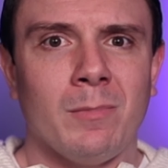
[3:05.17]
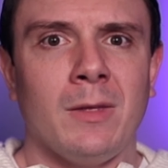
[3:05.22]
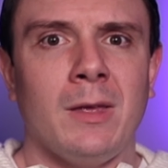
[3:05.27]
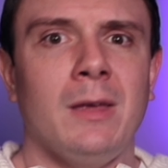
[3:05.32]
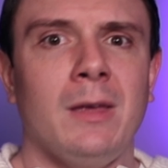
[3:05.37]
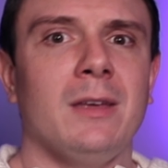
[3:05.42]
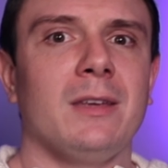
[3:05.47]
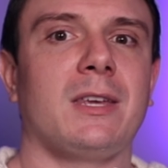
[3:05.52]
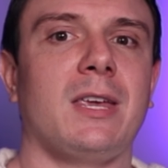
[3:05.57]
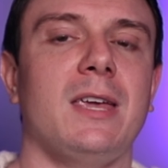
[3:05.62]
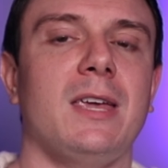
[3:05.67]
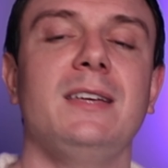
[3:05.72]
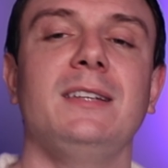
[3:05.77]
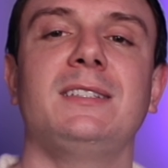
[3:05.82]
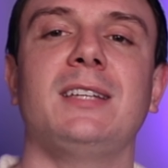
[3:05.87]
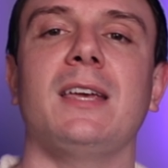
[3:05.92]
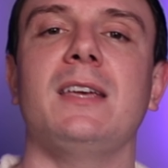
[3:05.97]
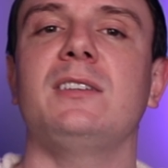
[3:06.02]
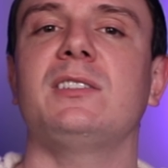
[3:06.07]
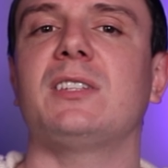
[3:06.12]
King
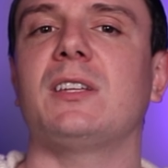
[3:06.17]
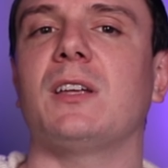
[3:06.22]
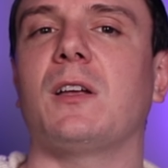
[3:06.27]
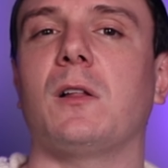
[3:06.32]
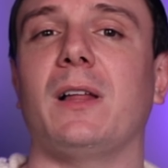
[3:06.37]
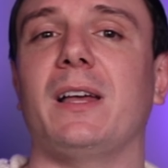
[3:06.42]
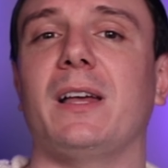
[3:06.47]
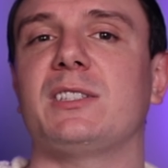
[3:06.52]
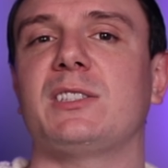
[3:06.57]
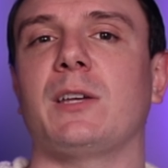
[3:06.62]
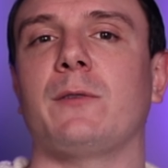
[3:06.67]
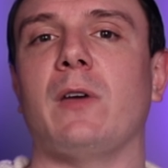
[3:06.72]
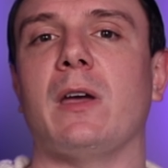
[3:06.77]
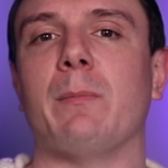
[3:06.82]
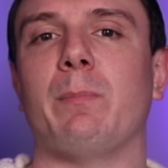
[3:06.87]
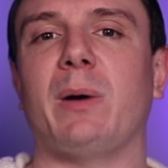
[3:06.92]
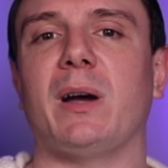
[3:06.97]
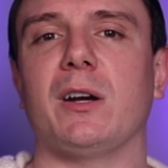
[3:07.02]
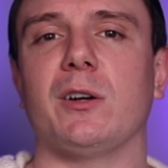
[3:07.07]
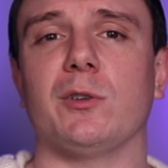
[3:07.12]
takes the classic
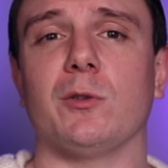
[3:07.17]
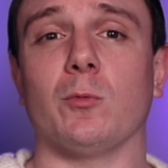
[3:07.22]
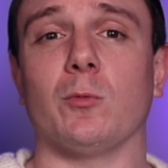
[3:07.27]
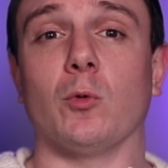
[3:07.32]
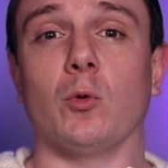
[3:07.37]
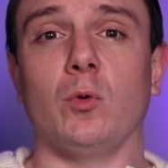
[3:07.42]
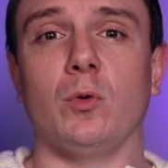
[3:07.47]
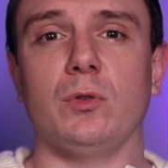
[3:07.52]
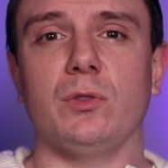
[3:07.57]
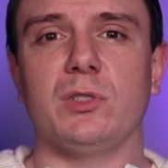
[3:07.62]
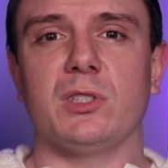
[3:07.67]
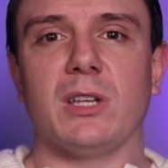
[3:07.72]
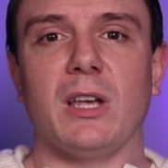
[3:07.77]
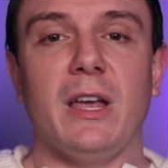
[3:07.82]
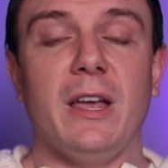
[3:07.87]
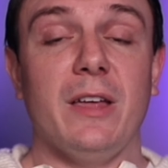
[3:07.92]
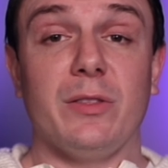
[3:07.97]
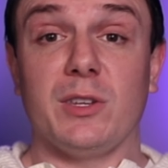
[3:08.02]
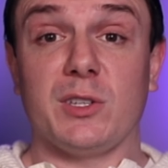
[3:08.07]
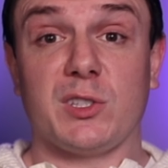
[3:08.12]
vampire rules,
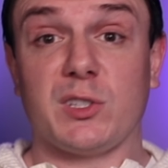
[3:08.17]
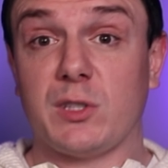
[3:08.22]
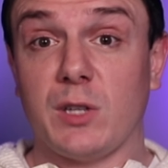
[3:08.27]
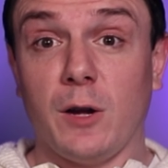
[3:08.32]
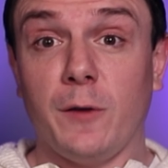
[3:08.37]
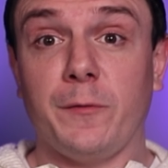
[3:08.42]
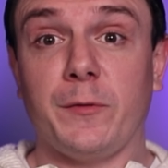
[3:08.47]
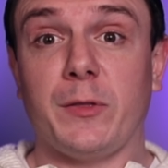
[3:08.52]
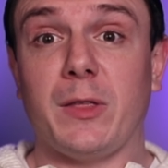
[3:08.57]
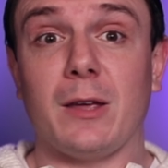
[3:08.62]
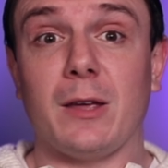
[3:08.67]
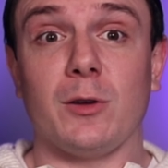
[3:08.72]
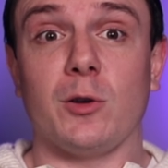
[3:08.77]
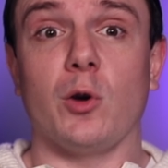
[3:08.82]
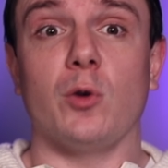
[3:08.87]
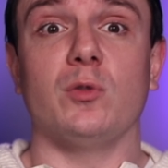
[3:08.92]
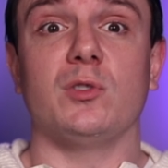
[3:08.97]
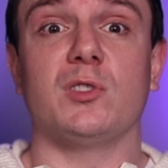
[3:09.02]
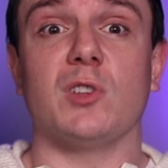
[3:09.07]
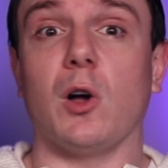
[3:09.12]
the stuff that
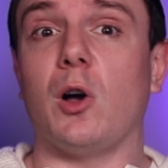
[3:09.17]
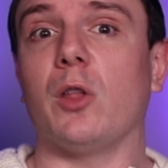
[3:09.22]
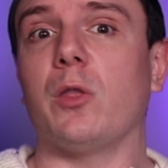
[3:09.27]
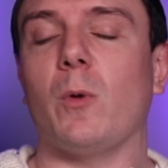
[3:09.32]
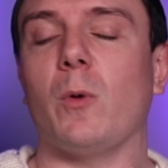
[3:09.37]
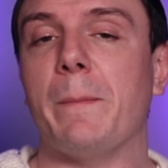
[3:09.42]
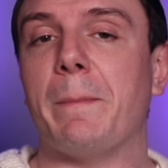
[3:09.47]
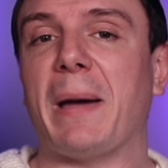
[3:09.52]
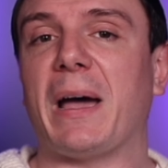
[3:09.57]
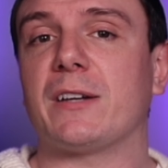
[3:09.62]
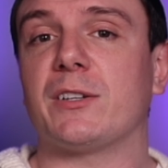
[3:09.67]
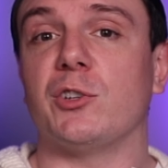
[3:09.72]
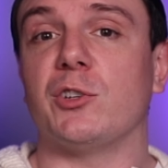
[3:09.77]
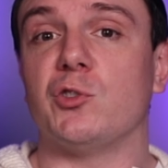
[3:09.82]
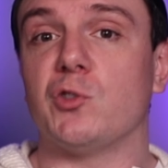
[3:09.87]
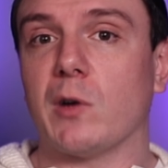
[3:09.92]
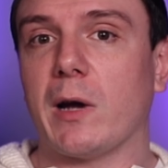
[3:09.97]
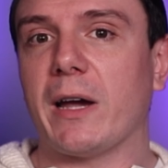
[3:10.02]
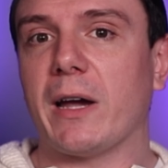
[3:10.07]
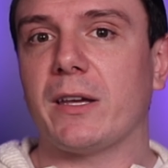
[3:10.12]
goes all the way back to
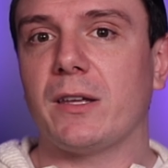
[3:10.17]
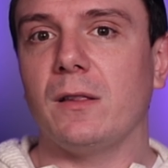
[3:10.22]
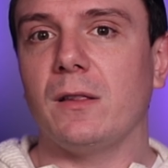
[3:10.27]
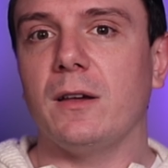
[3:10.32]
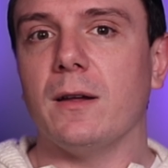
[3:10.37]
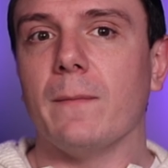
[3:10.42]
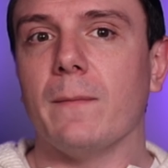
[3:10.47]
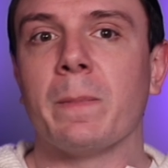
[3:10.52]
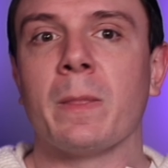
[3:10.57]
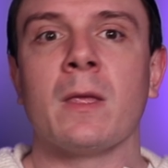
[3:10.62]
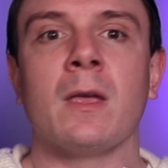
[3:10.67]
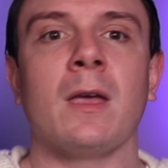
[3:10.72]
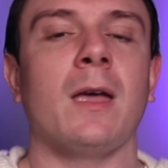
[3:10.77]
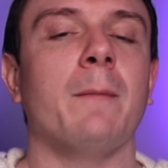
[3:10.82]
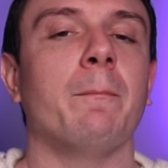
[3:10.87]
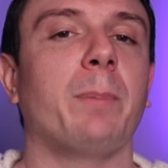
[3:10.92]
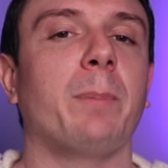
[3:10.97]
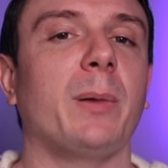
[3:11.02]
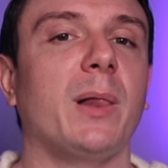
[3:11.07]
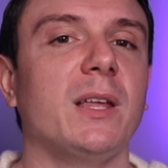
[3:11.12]
Dracula,
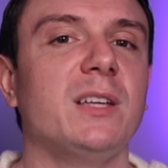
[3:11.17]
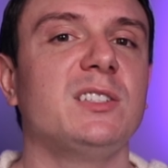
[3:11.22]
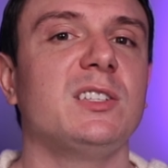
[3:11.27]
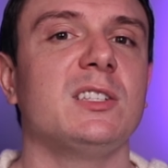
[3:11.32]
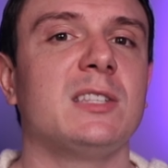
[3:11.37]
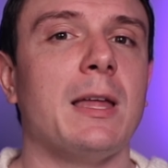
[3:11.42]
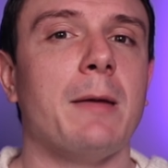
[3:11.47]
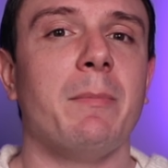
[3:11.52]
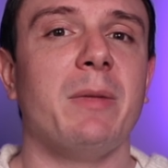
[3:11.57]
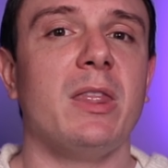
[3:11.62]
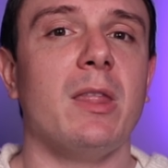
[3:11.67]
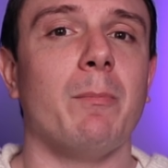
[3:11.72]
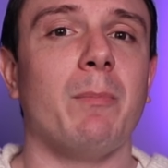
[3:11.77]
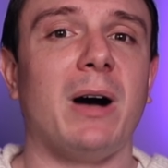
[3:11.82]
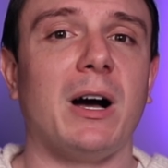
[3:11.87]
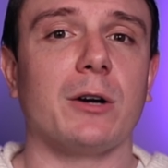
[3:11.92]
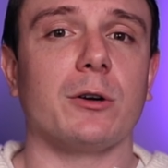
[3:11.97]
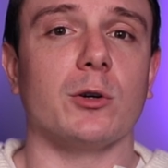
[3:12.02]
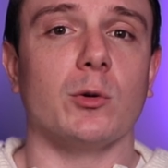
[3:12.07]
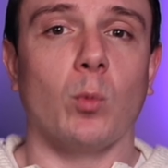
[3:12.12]
and places them in the
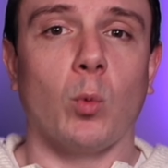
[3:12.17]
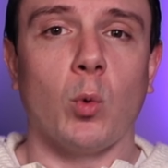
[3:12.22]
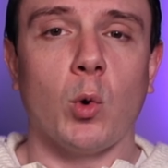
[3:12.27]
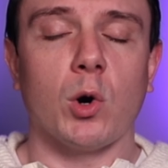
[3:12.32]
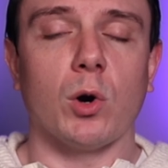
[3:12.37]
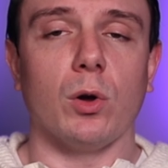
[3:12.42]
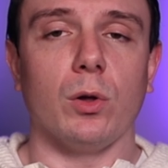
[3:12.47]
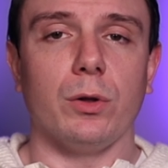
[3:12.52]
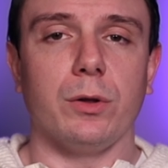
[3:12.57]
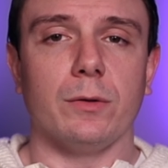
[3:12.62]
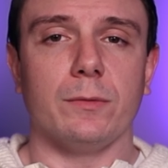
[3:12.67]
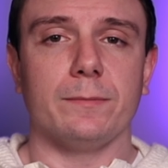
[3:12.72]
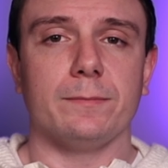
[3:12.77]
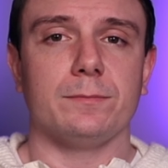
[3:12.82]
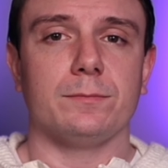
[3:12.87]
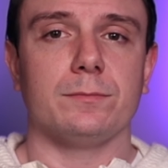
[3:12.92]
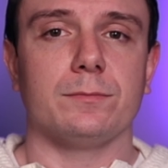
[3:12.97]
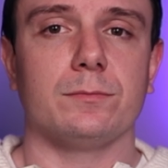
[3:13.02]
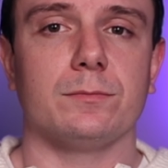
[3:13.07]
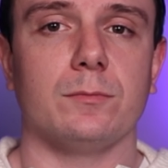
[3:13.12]
modern world.
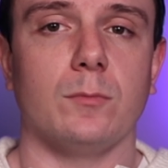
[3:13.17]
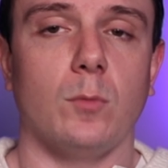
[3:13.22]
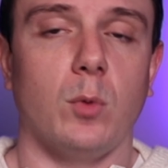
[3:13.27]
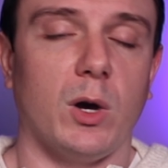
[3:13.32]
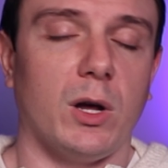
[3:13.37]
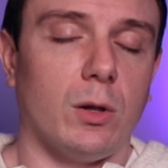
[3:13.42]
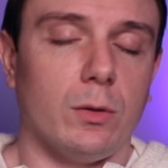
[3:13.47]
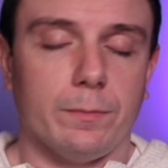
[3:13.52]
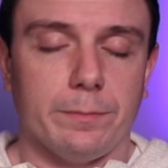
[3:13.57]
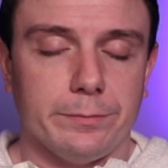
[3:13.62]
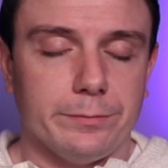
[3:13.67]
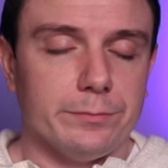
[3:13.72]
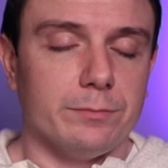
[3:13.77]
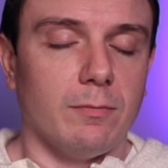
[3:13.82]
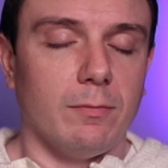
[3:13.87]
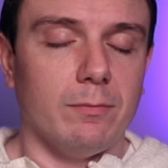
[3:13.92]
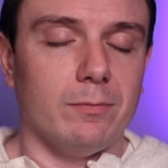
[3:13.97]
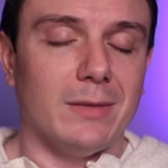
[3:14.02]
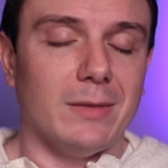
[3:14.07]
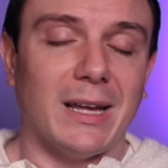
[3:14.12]
Well,
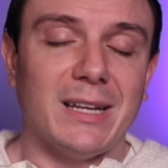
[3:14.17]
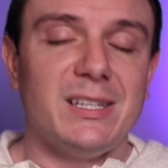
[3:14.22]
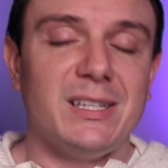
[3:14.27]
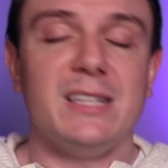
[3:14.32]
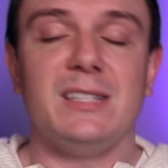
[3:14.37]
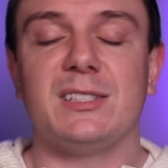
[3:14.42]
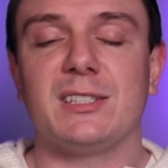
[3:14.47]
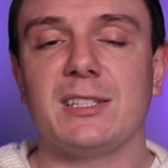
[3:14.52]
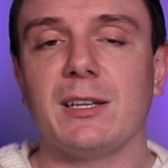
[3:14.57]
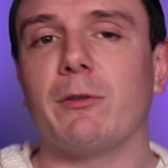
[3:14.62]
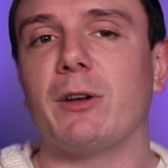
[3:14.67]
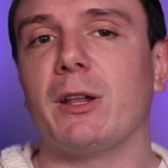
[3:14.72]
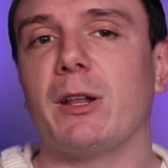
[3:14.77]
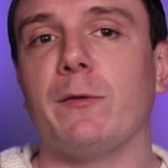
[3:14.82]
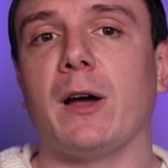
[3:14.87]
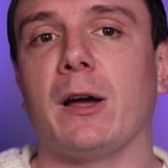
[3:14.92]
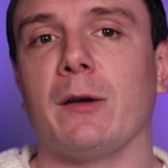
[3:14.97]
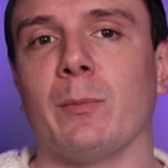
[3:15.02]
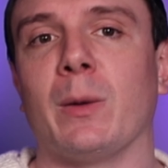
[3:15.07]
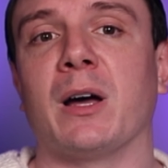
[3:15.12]

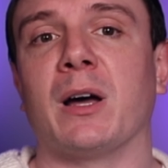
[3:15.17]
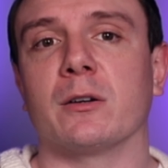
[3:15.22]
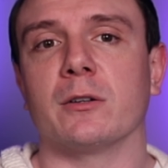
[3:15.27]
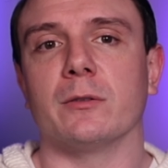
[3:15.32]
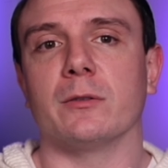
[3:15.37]
1975 modern.